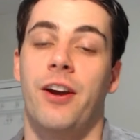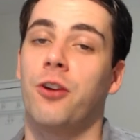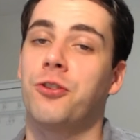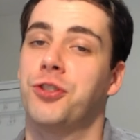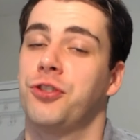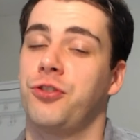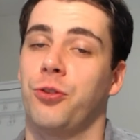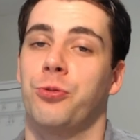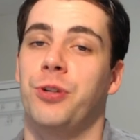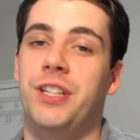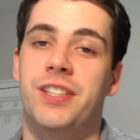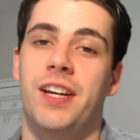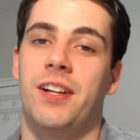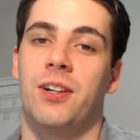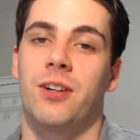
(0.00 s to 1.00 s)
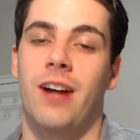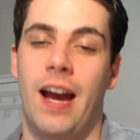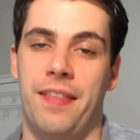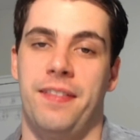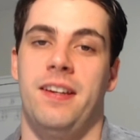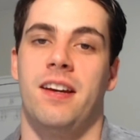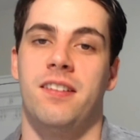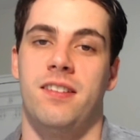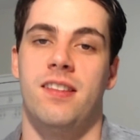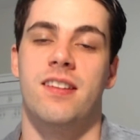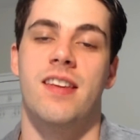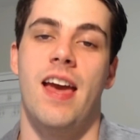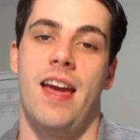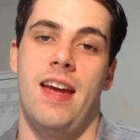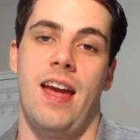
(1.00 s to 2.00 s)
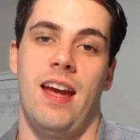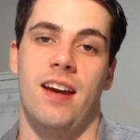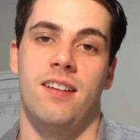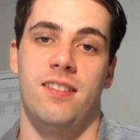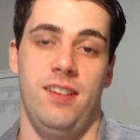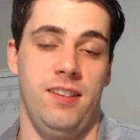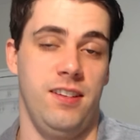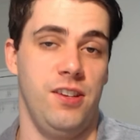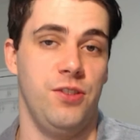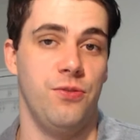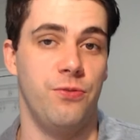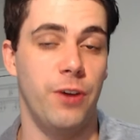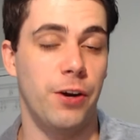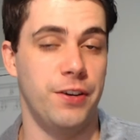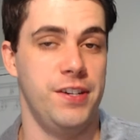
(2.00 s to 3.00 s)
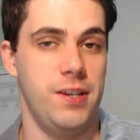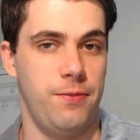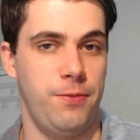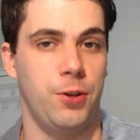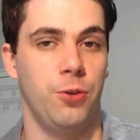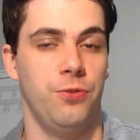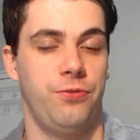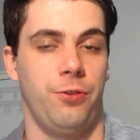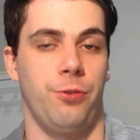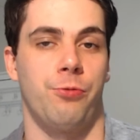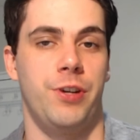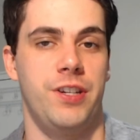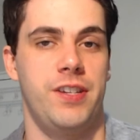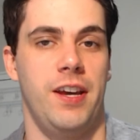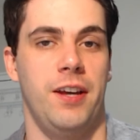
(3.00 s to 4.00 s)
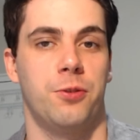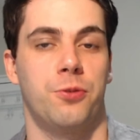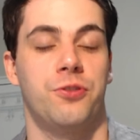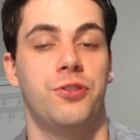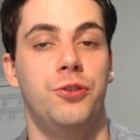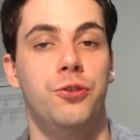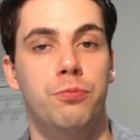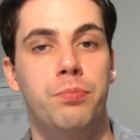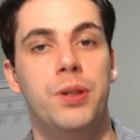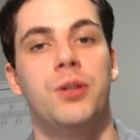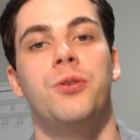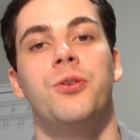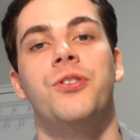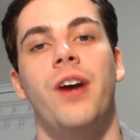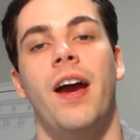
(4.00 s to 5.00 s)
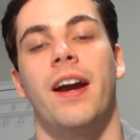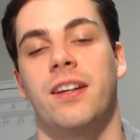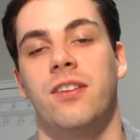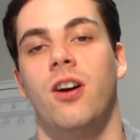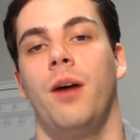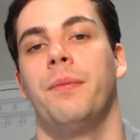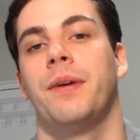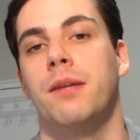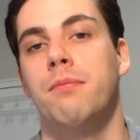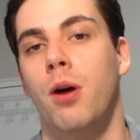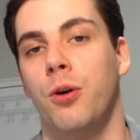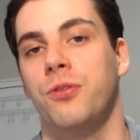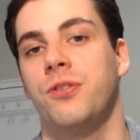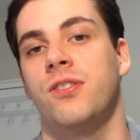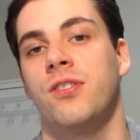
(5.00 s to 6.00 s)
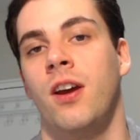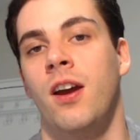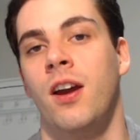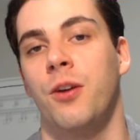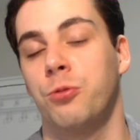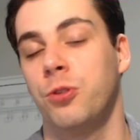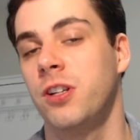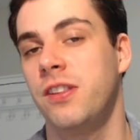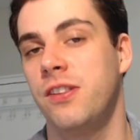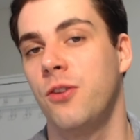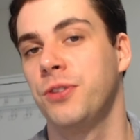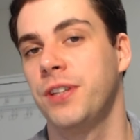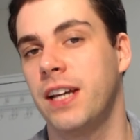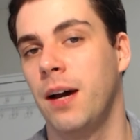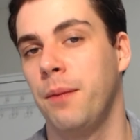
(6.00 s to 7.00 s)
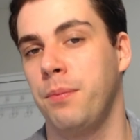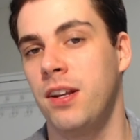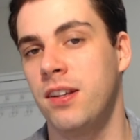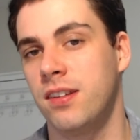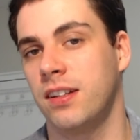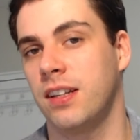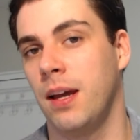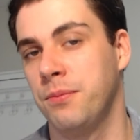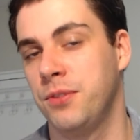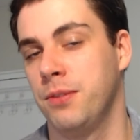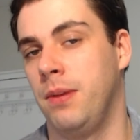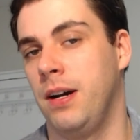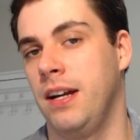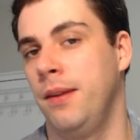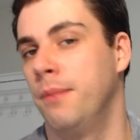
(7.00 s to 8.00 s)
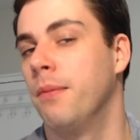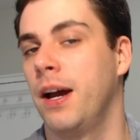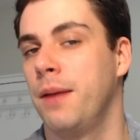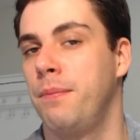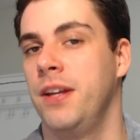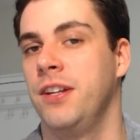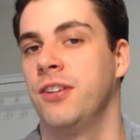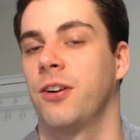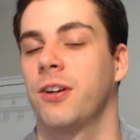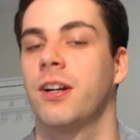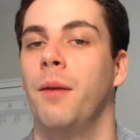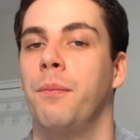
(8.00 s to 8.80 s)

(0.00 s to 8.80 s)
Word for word: They are just a retailer at the end of the day, and it is very difficult for retailers to build economic moats. Really, the only companies that come to mind, in my opinion, are